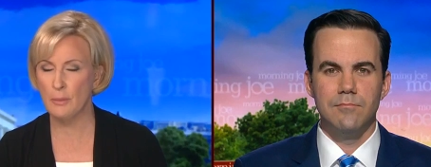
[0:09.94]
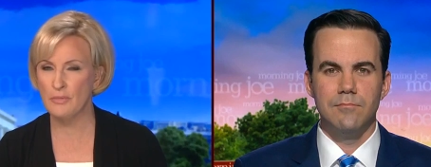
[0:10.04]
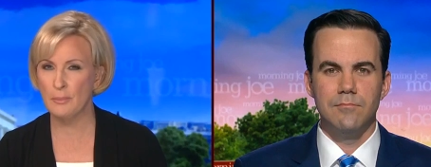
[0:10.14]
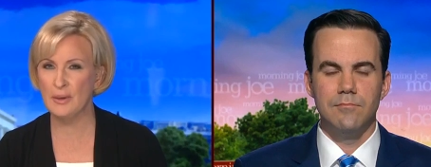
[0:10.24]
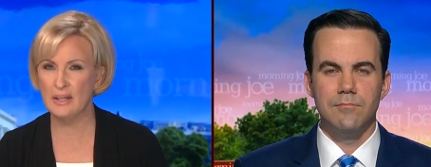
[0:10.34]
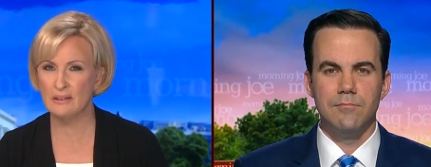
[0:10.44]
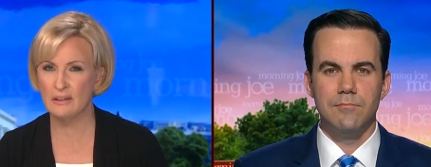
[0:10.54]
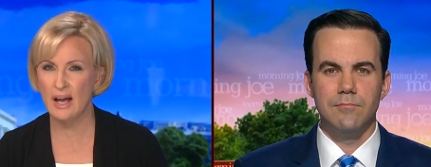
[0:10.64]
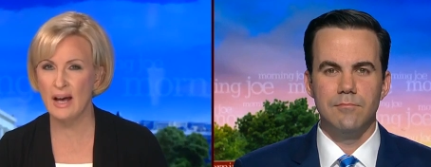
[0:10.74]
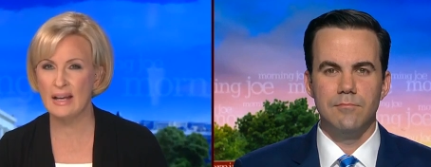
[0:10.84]
Speaker 1: the big
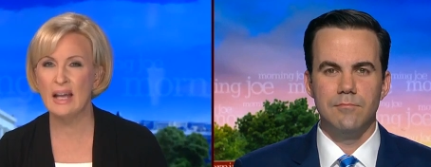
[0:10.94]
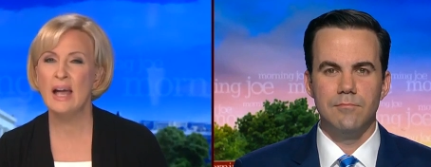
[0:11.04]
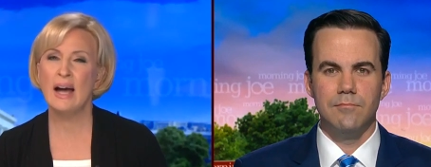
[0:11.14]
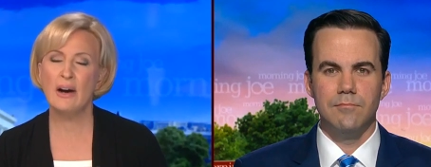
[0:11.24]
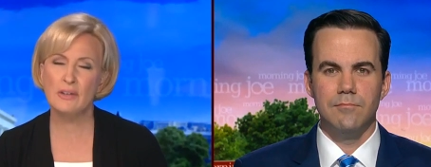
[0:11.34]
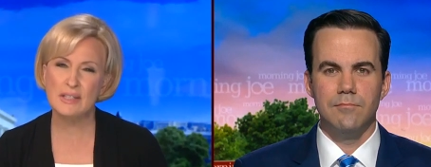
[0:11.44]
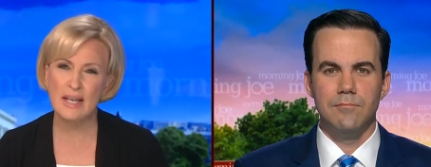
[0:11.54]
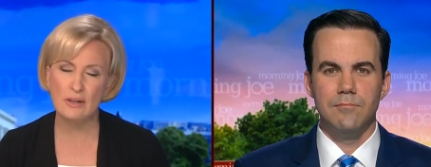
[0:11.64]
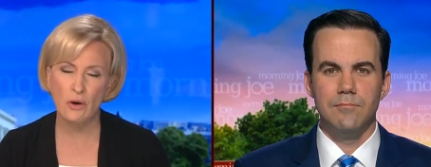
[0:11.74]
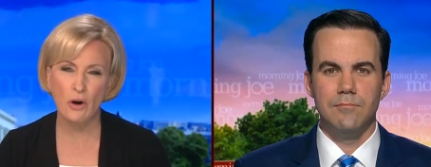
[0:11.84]
lie. How does
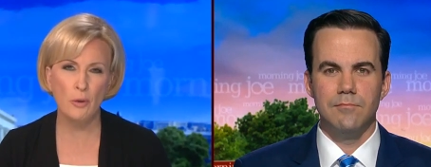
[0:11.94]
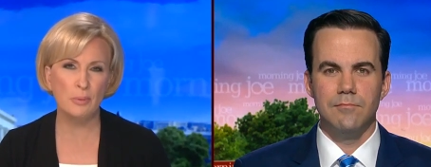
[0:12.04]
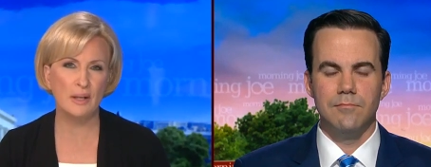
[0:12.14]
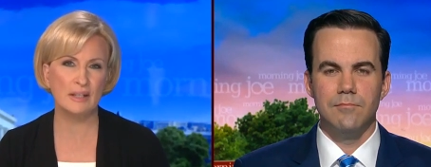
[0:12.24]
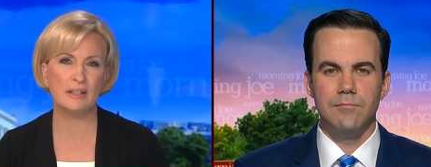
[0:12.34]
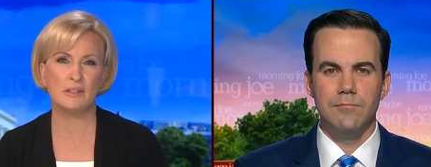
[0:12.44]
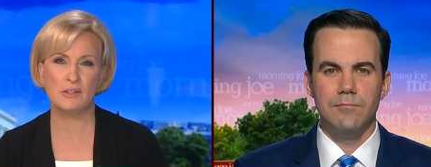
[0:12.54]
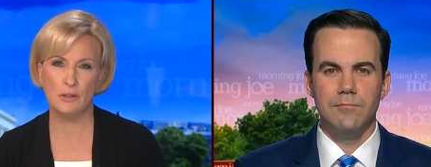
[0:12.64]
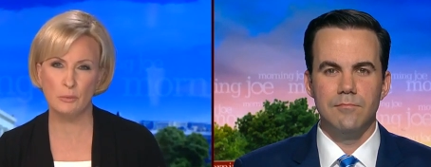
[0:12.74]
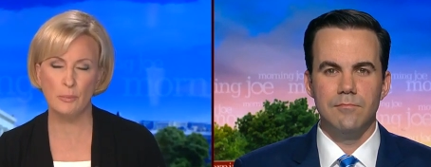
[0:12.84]
that all play into
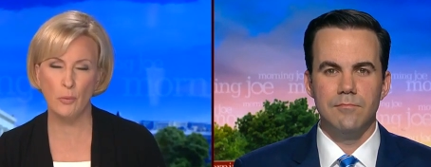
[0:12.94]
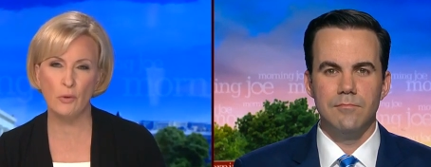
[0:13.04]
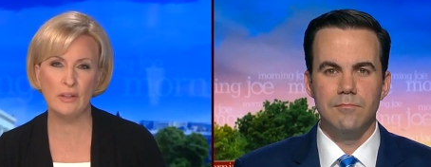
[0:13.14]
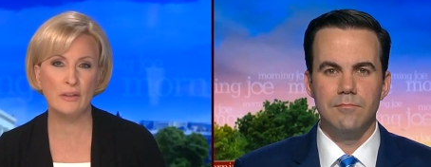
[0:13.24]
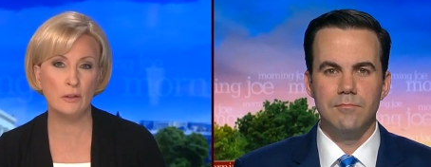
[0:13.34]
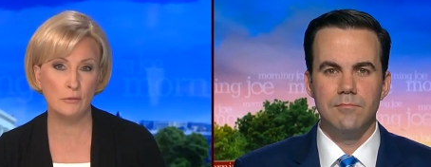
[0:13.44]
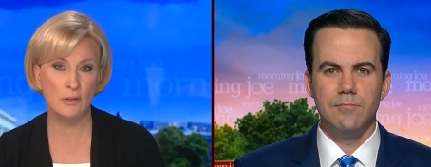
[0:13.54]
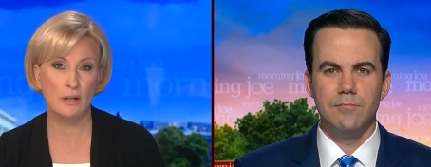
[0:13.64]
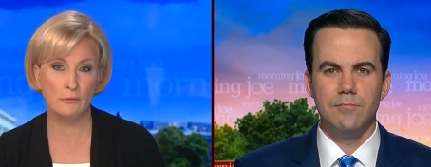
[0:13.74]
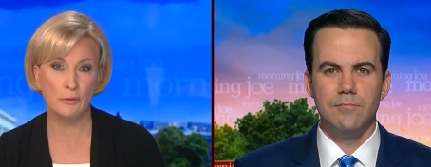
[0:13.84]
the reporting that you've
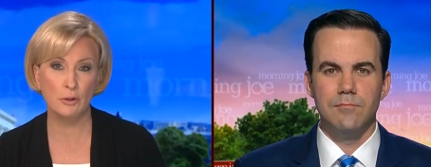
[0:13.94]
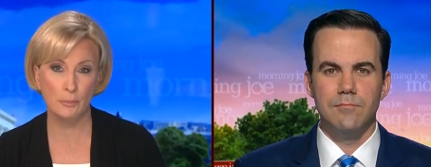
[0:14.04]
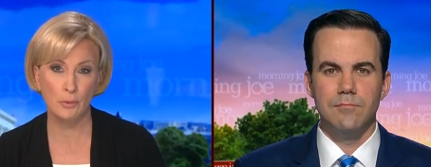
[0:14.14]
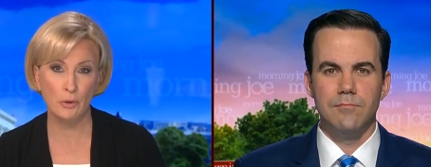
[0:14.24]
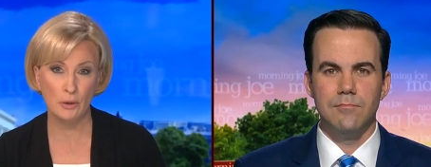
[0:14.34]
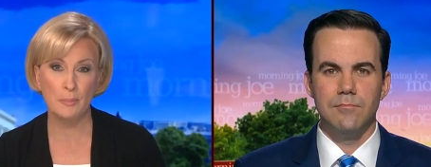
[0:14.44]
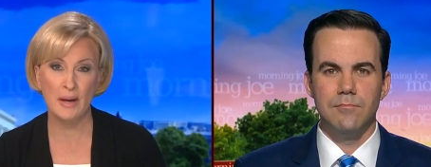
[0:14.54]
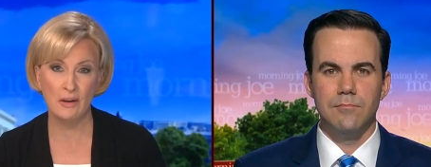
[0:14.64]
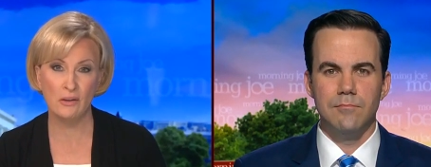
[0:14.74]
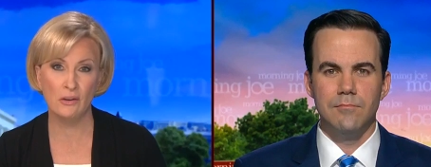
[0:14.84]
done for your book,
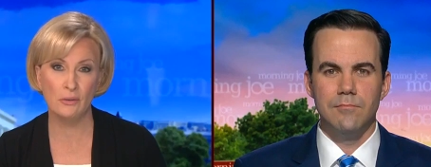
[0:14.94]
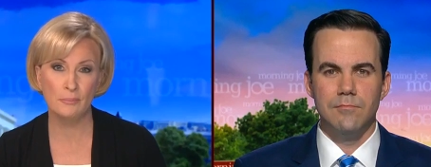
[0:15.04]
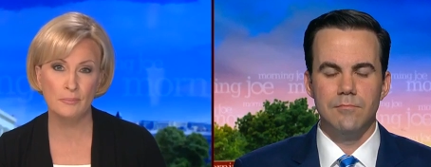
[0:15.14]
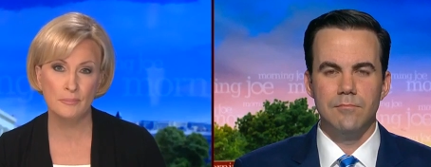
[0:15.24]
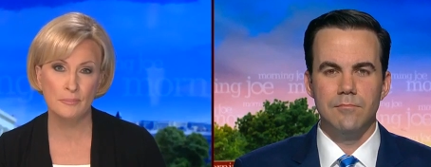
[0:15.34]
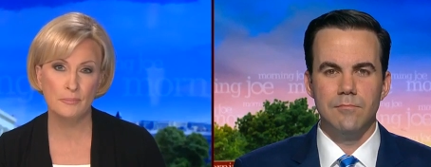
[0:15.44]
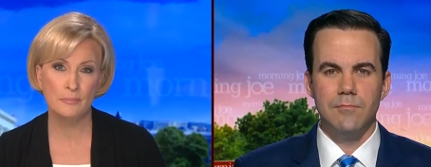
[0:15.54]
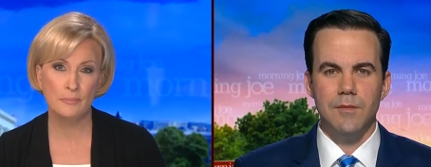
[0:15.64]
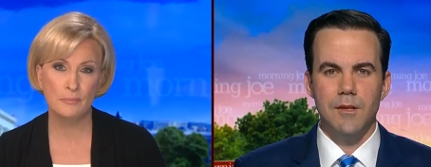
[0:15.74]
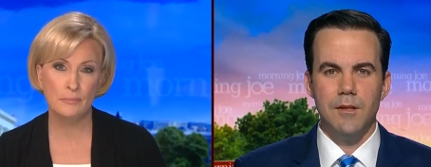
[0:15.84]
Peril?
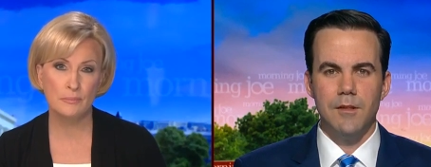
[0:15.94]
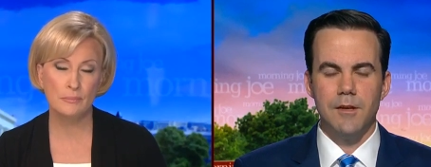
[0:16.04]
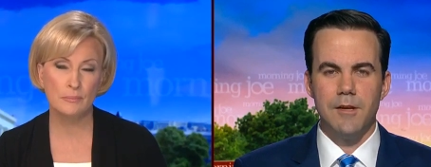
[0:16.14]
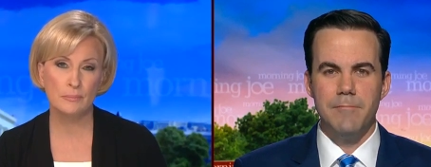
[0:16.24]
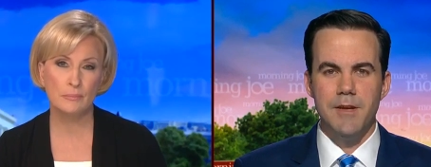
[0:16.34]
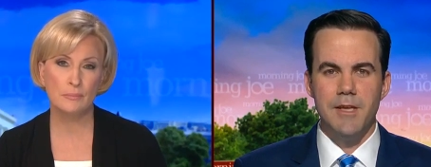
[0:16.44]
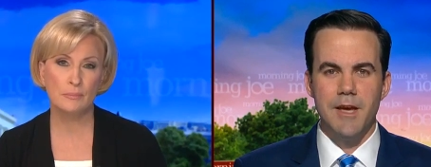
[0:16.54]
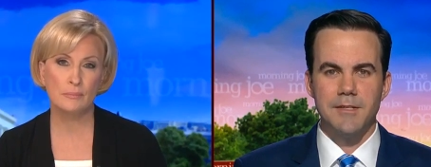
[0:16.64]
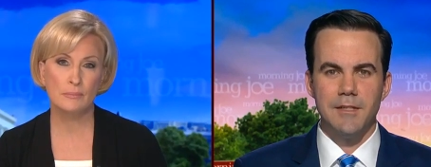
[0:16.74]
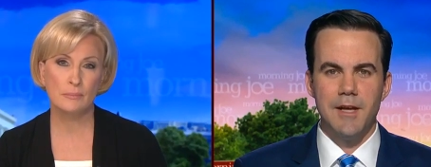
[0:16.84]
Speaker 2: The committee
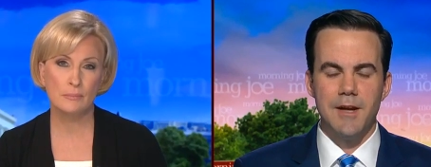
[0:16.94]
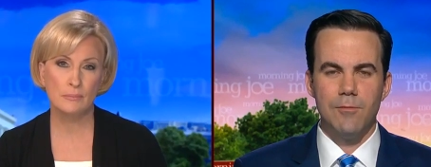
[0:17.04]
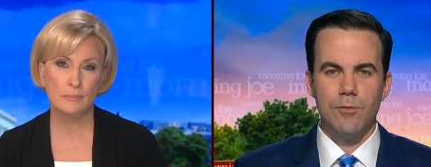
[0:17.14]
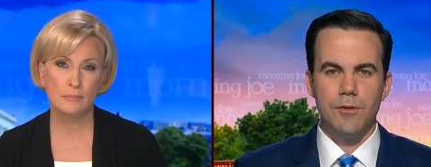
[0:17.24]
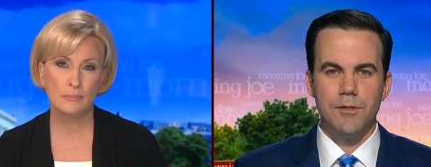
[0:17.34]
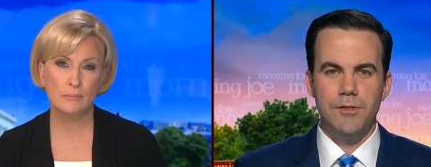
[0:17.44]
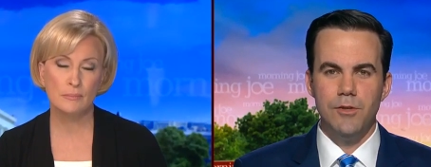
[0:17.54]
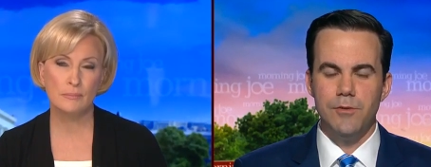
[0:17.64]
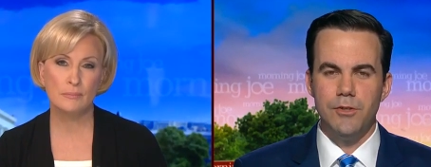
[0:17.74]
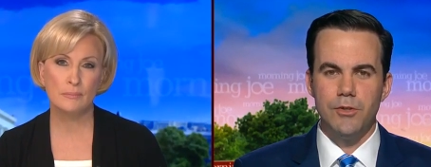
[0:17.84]
has a lot of work to
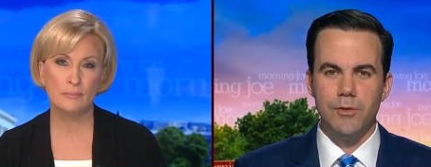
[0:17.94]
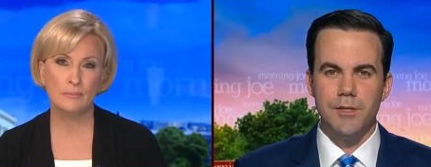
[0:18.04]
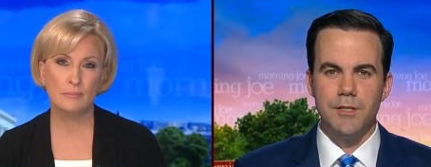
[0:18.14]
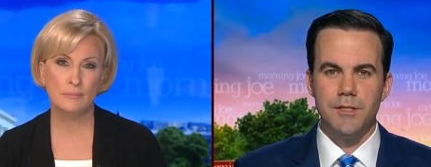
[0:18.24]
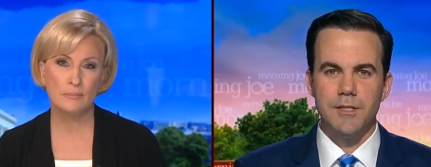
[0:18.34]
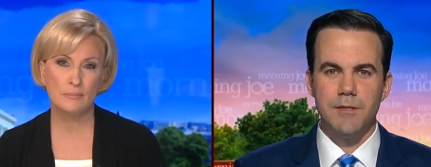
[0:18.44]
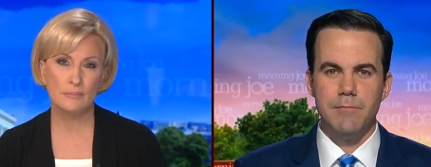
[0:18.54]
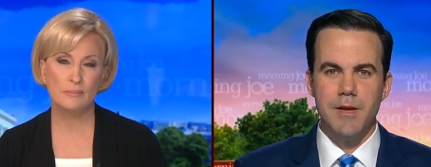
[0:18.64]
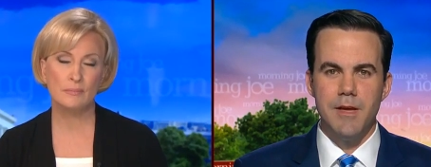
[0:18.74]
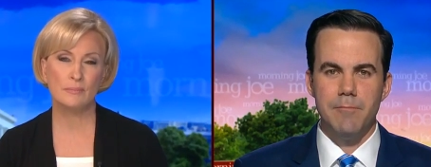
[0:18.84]
do and choices to
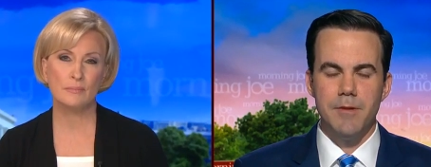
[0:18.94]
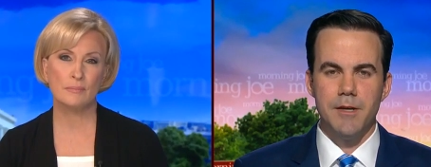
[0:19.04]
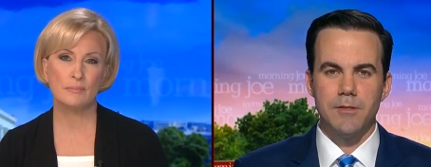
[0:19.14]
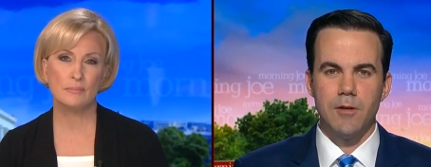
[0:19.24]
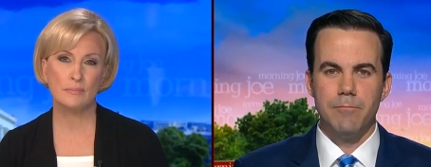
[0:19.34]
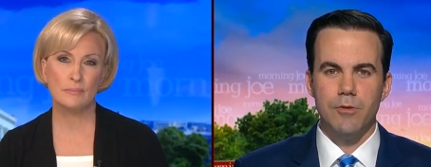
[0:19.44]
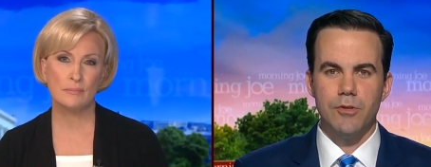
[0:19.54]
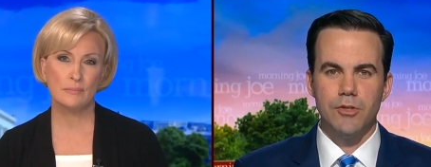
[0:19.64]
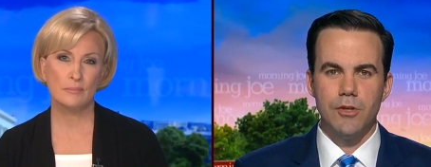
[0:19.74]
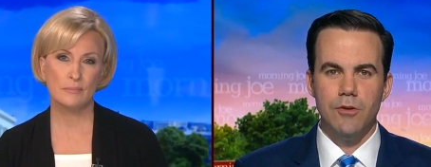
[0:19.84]
make because our book
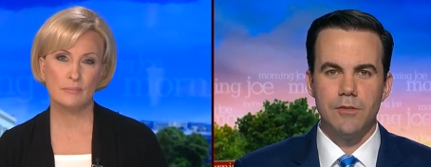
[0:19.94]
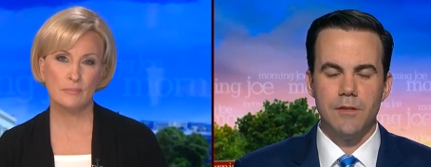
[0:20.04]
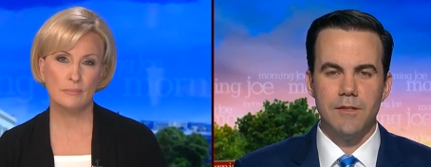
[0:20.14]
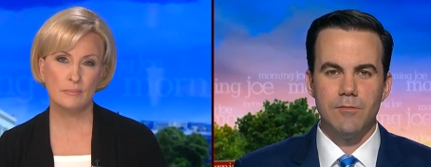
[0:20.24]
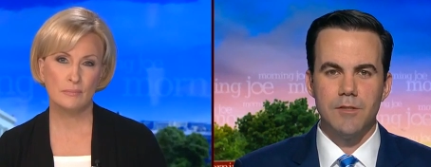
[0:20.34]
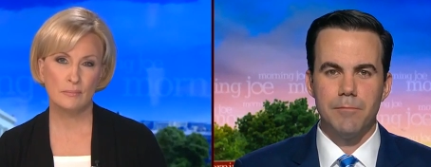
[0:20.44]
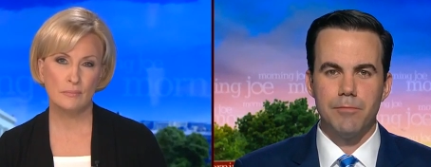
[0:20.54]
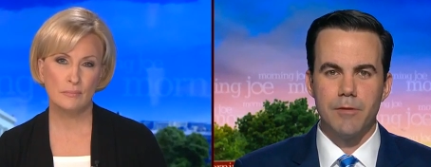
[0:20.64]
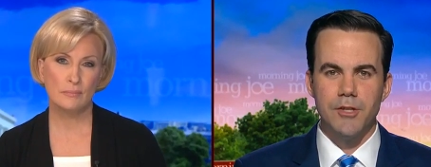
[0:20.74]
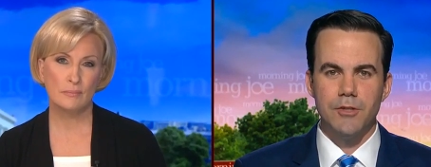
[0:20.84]
shows that this was a
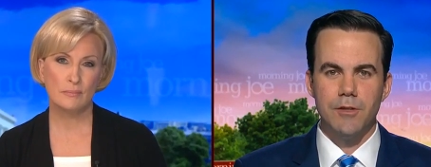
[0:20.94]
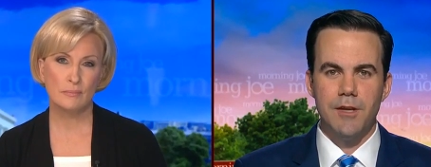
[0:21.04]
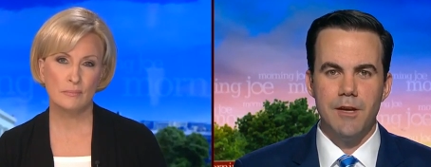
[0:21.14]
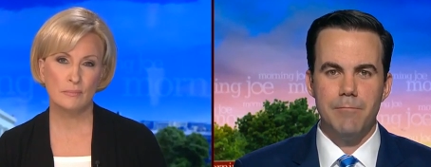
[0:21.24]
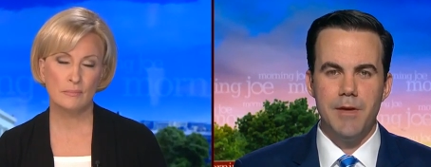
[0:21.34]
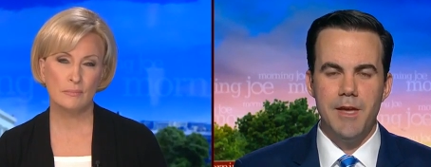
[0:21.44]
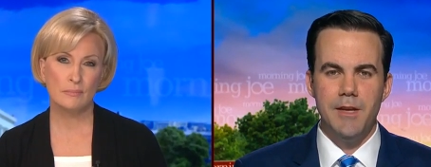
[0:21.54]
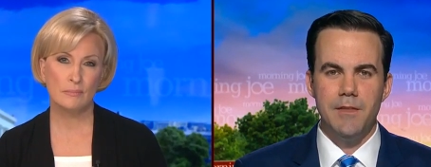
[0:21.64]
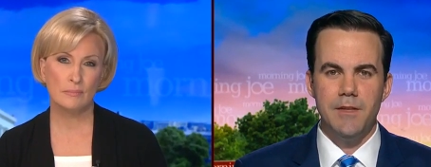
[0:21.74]
pressure campaign in the